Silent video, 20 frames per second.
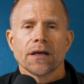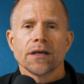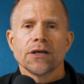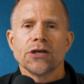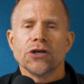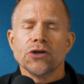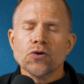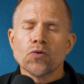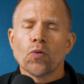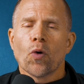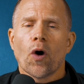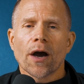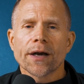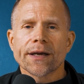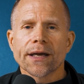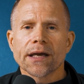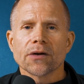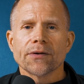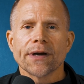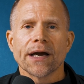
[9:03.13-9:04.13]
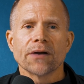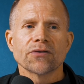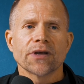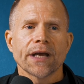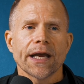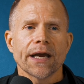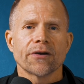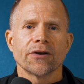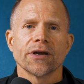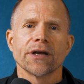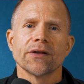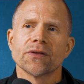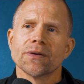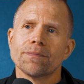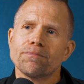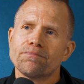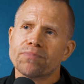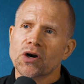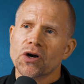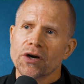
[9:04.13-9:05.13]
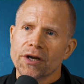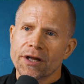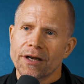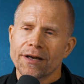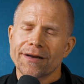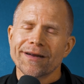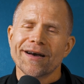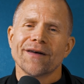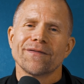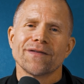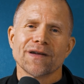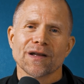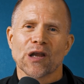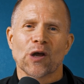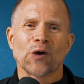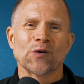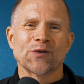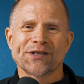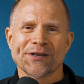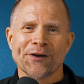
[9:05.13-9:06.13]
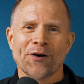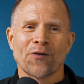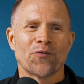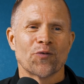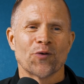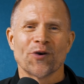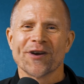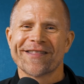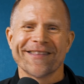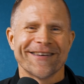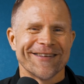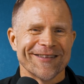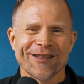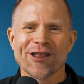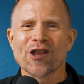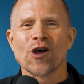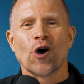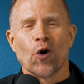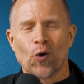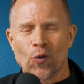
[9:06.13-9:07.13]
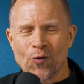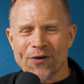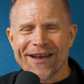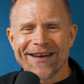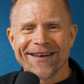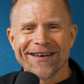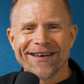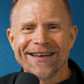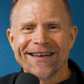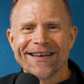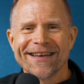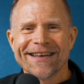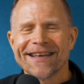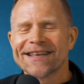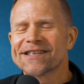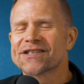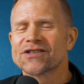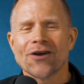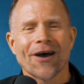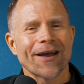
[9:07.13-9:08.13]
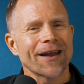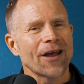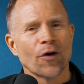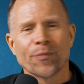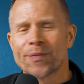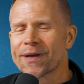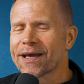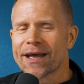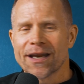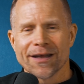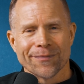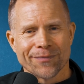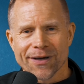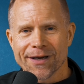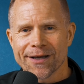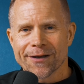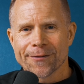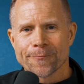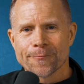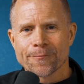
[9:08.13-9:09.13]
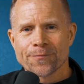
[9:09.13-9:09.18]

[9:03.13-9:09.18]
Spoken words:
you walking around carrying the burden of a low self-worth alone is not helping anybody.